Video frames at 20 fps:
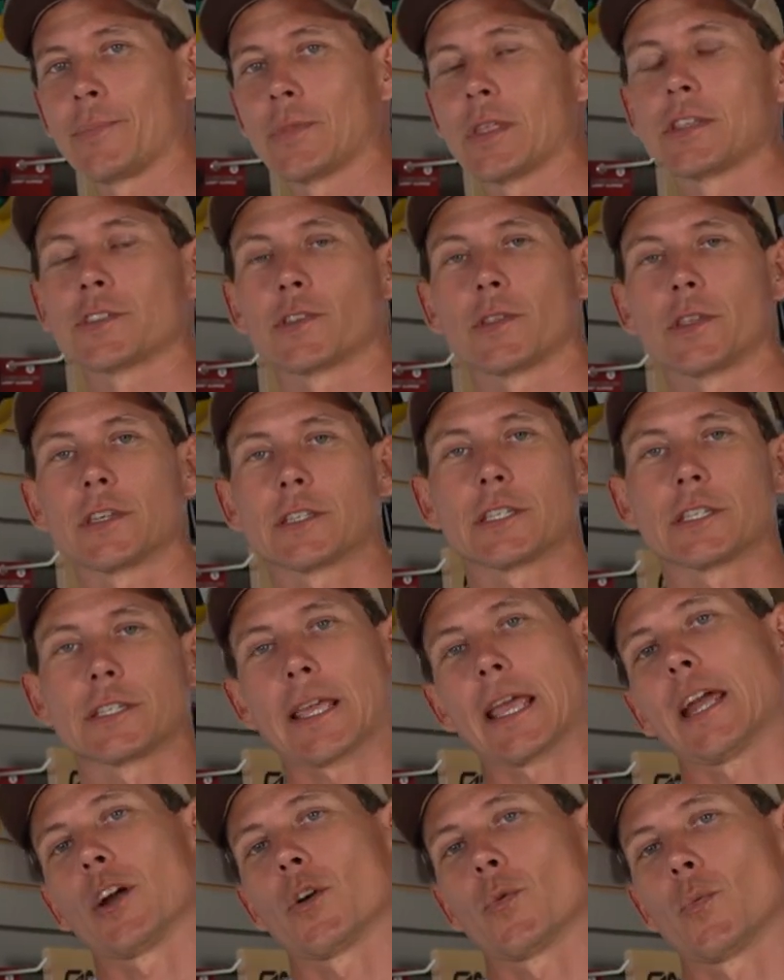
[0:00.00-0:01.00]
So this is
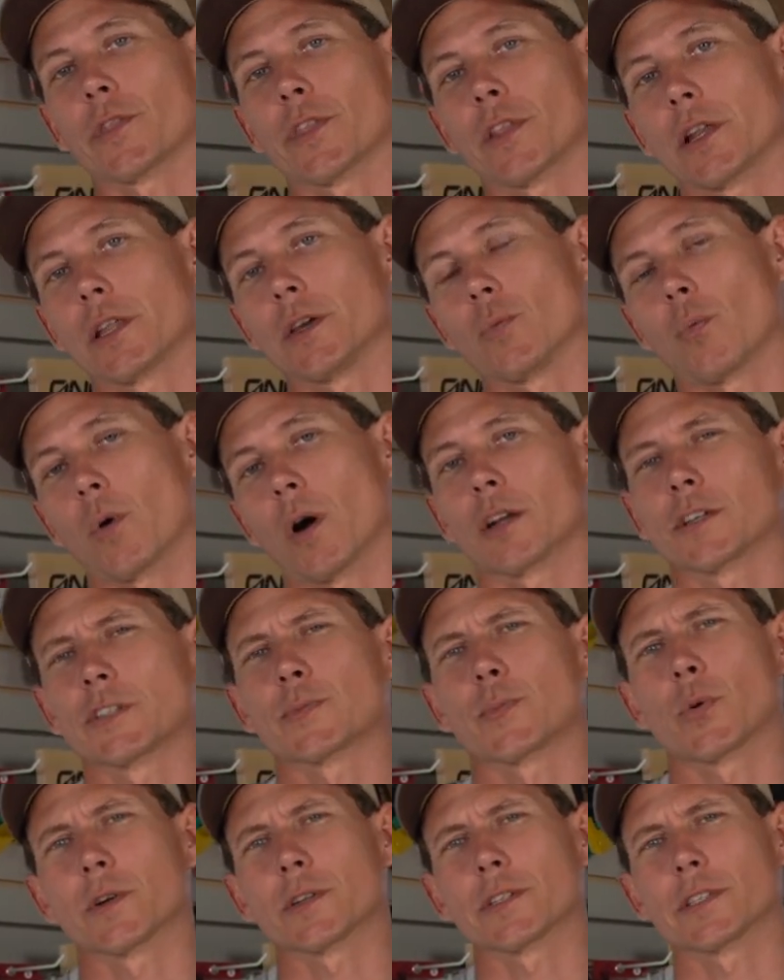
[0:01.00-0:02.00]
Aaron with Elite Water
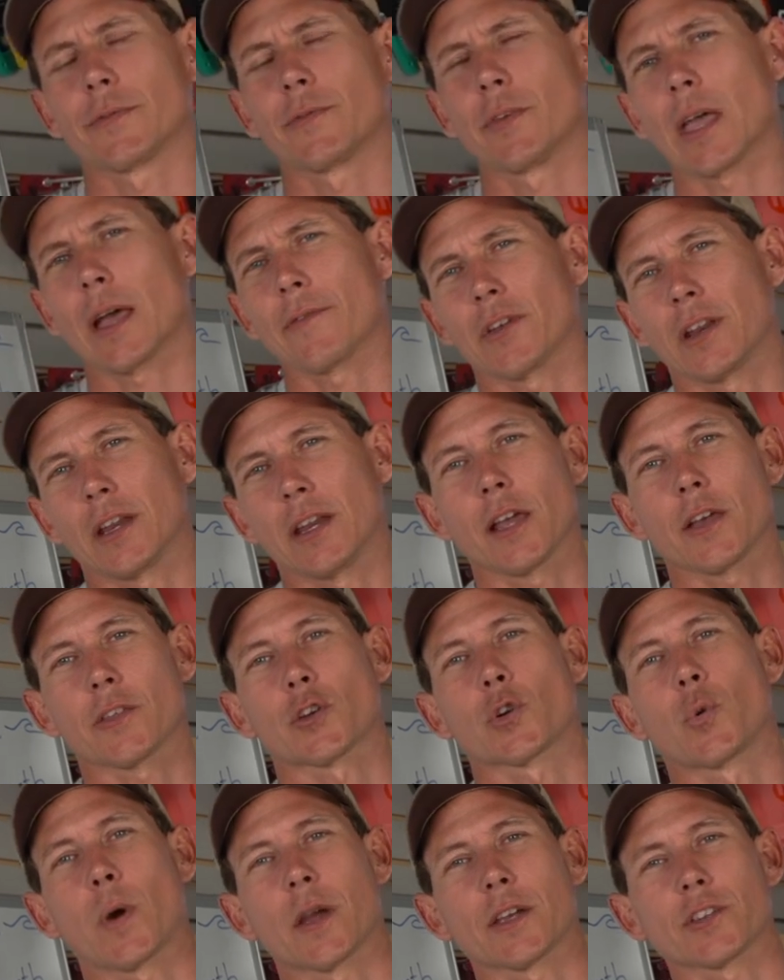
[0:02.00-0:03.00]
Sports. If you have any other
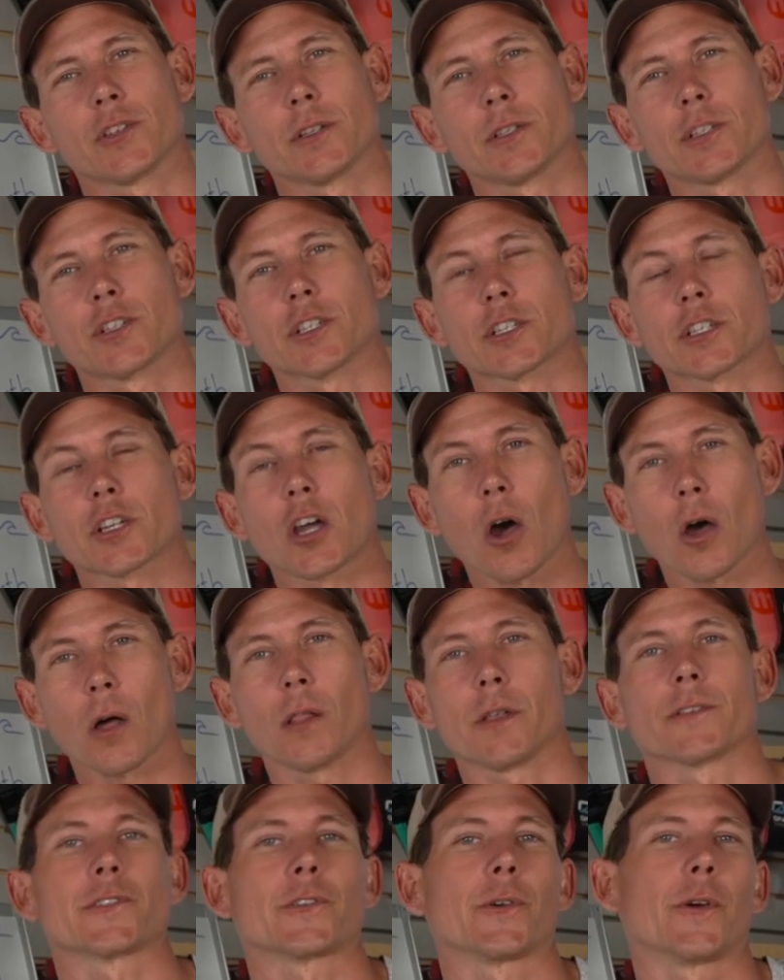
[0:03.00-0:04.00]
questions, just call
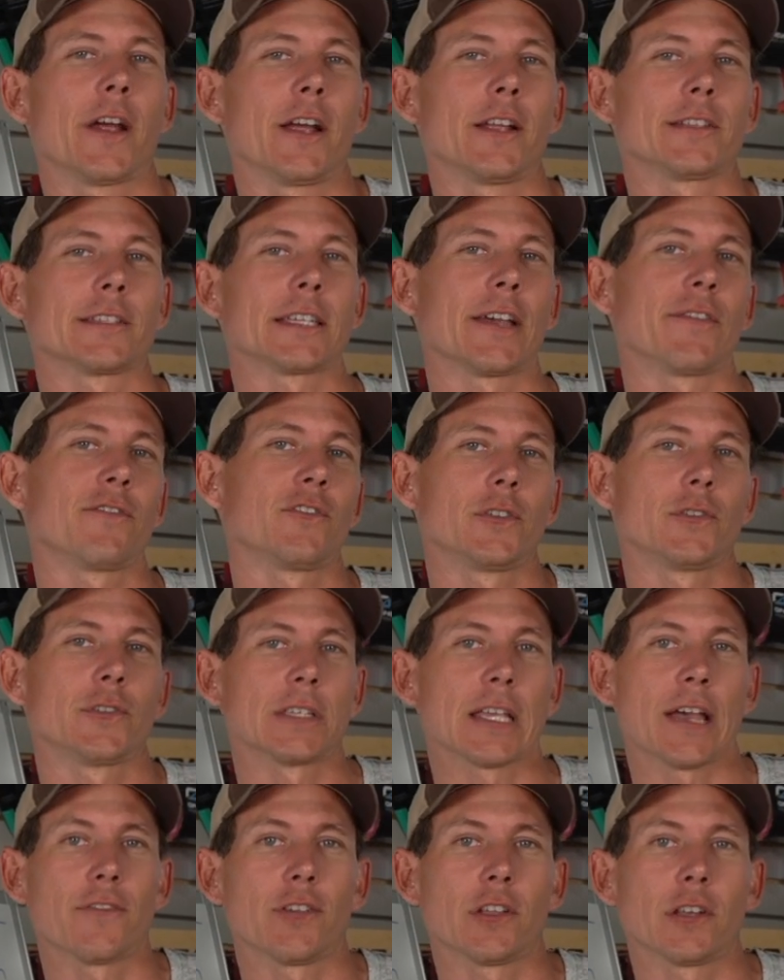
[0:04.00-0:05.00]
us, all right?
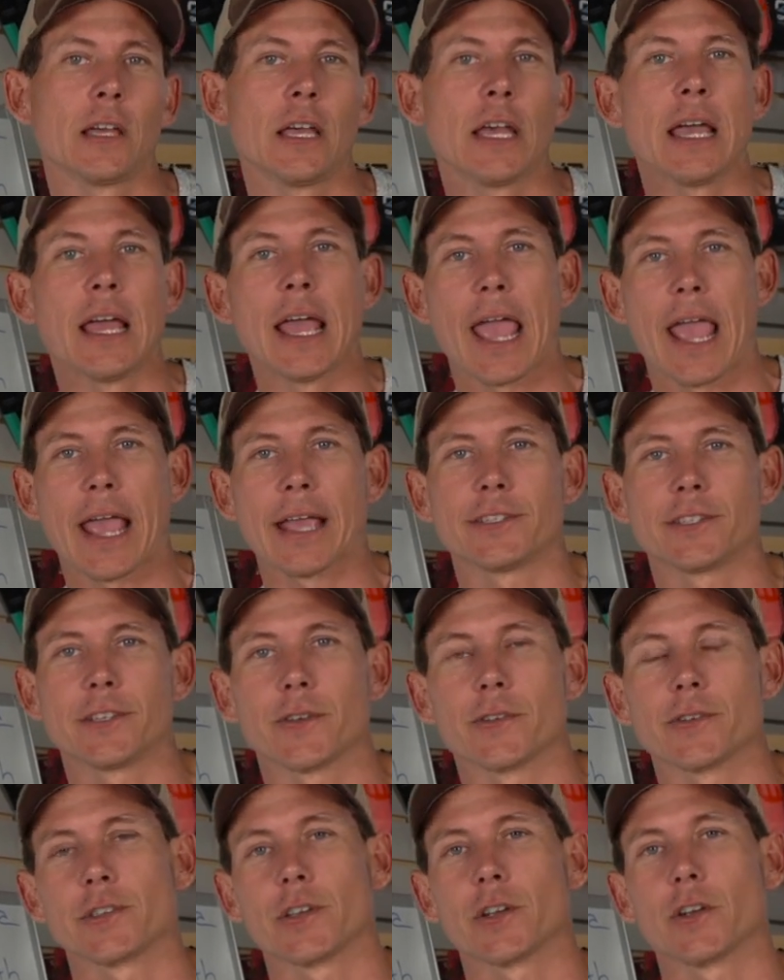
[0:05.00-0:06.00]

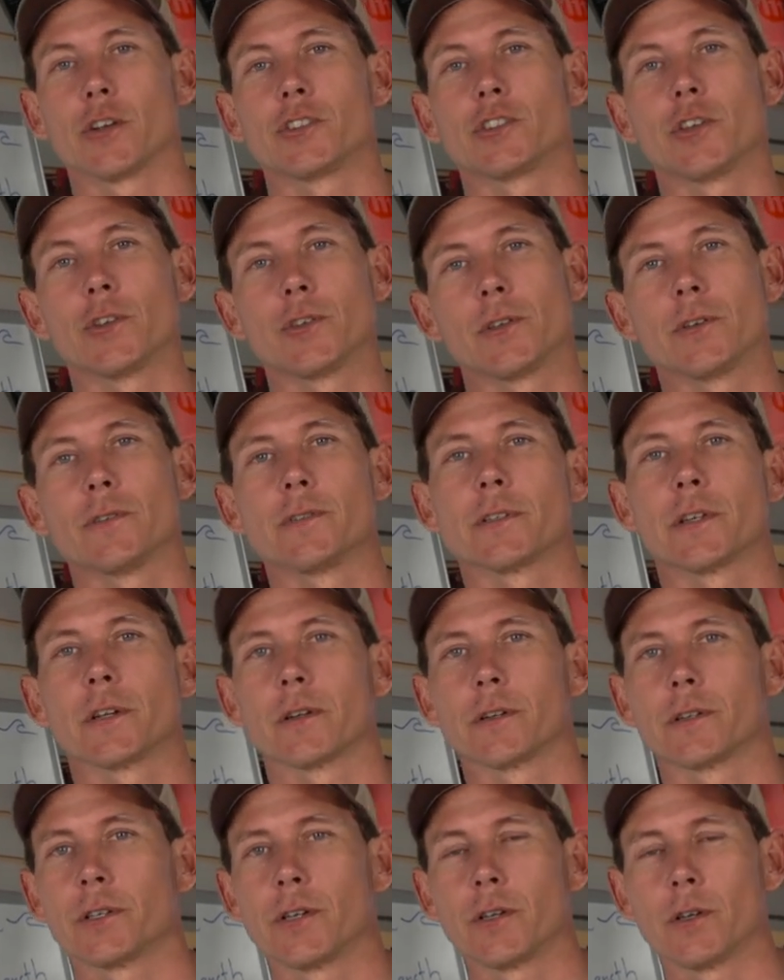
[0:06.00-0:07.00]

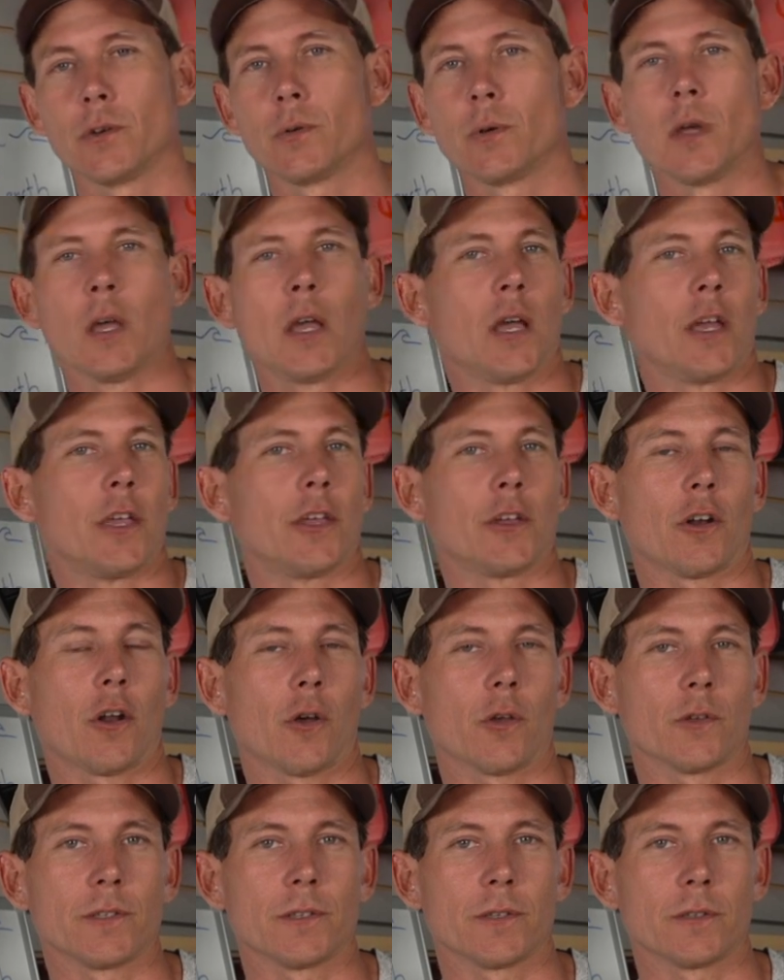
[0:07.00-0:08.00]
727-800-2202. You can
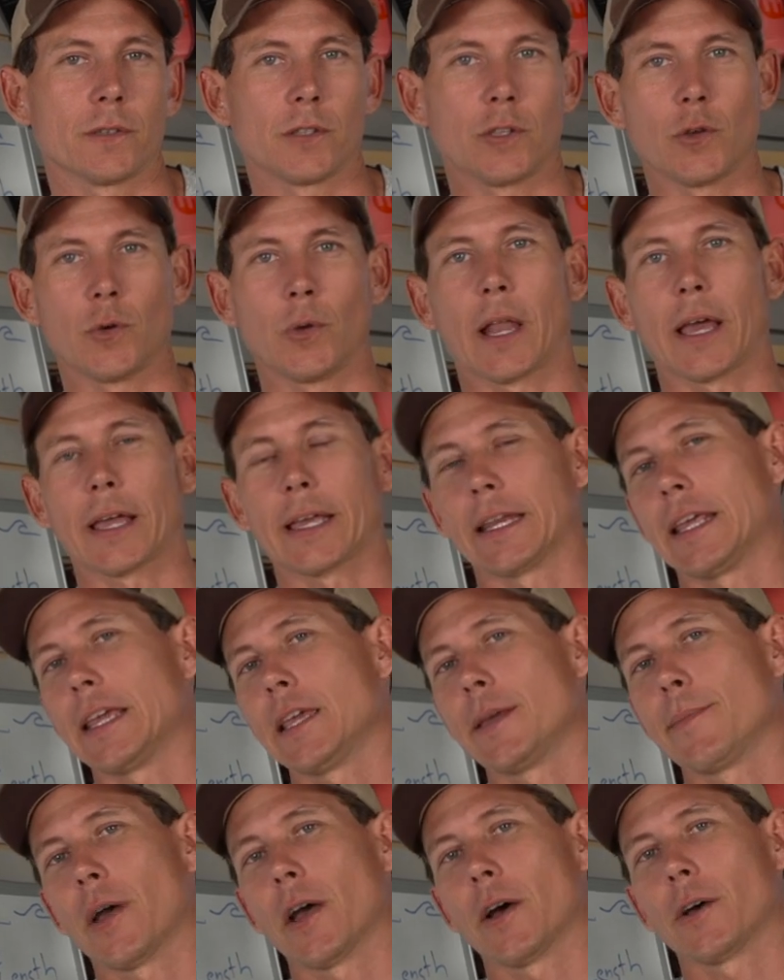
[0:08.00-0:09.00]
always do like an
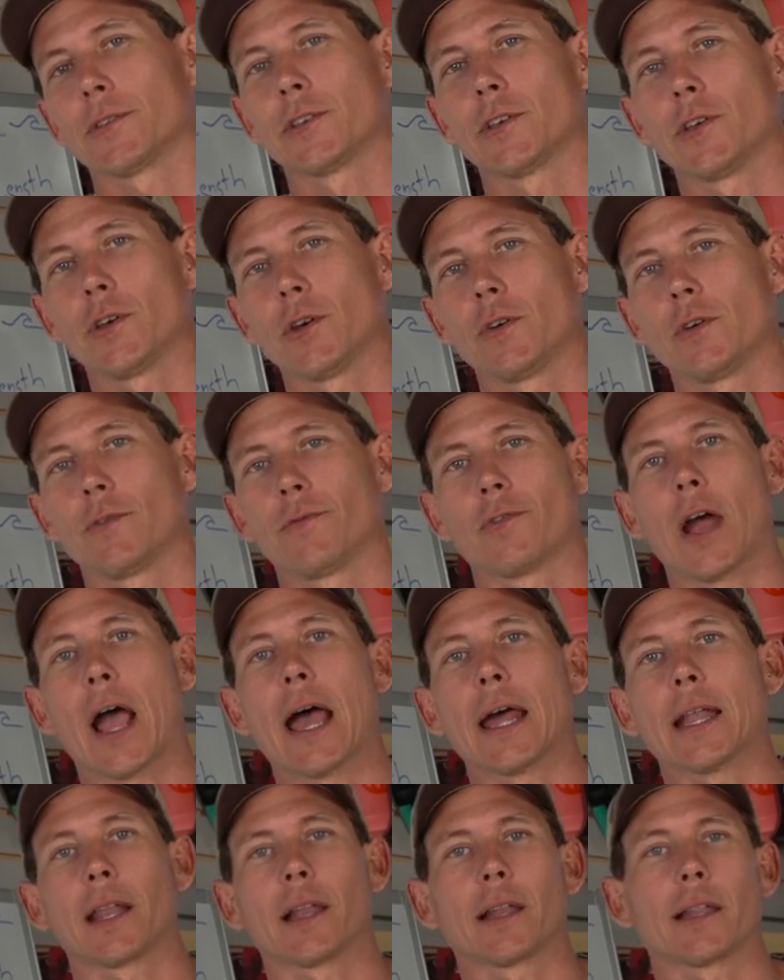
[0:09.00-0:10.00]
email to
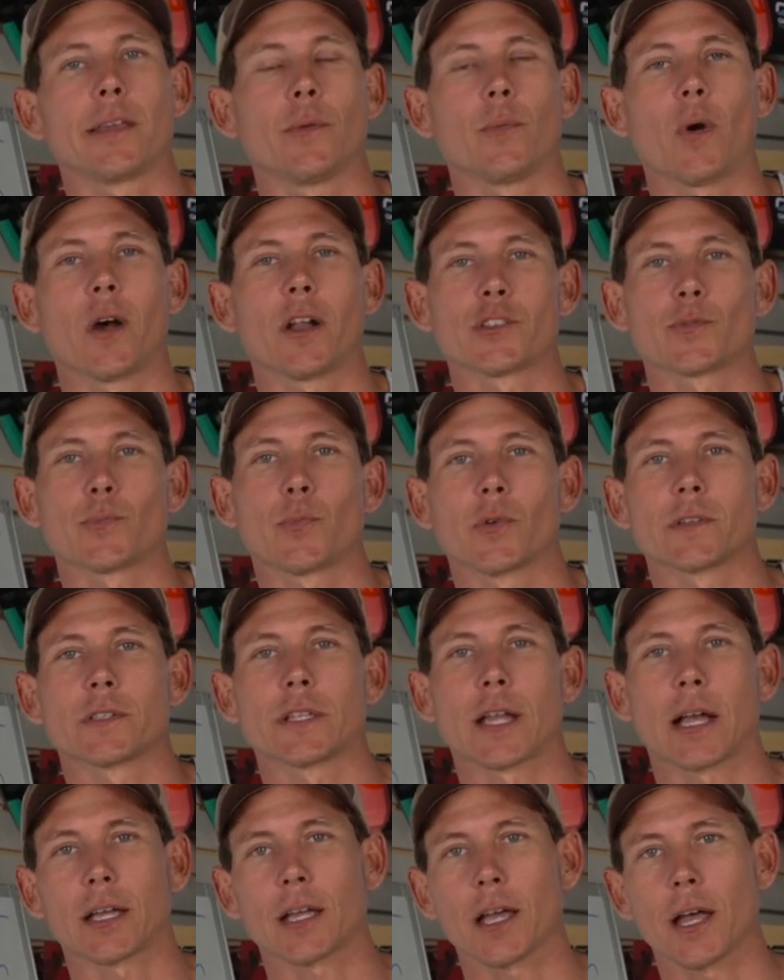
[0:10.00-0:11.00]
ride at
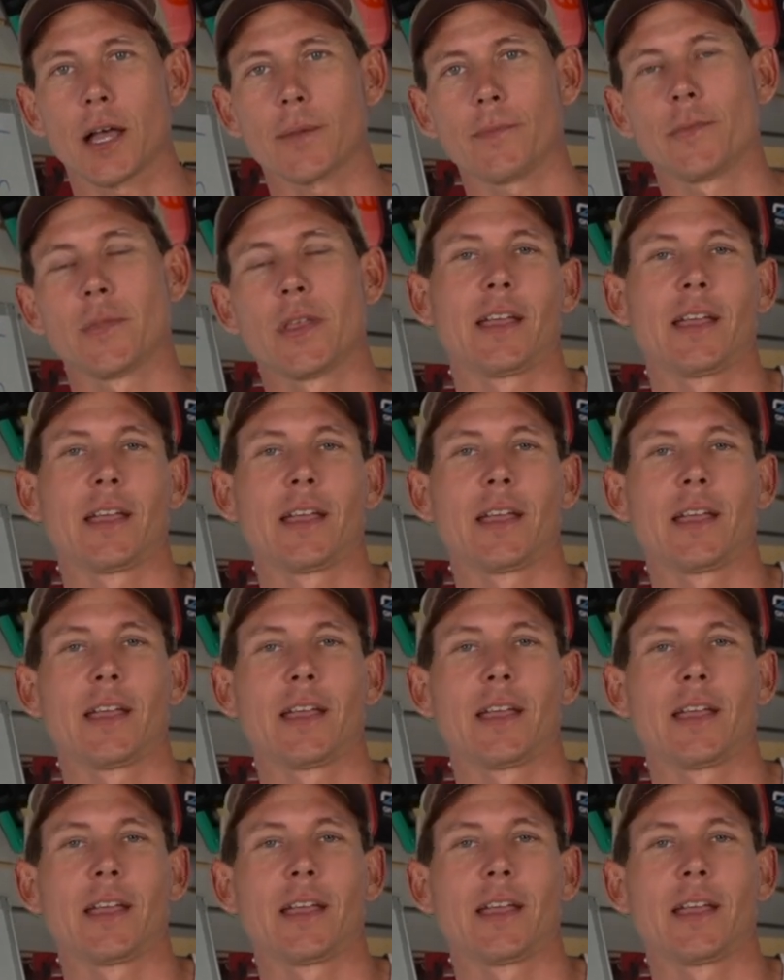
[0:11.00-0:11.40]
elitewatersports.com,